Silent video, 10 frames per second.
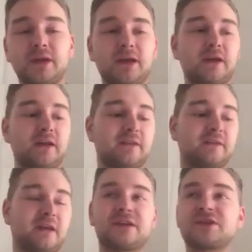It's
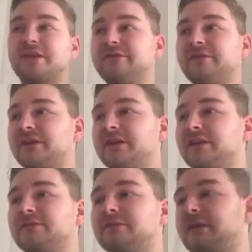actually
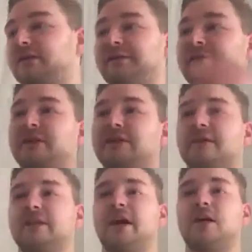the feeling
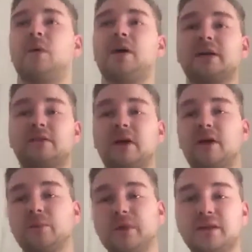that now walking
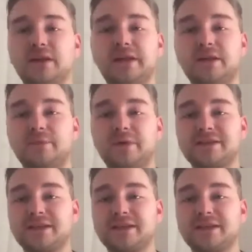around without a knee brace,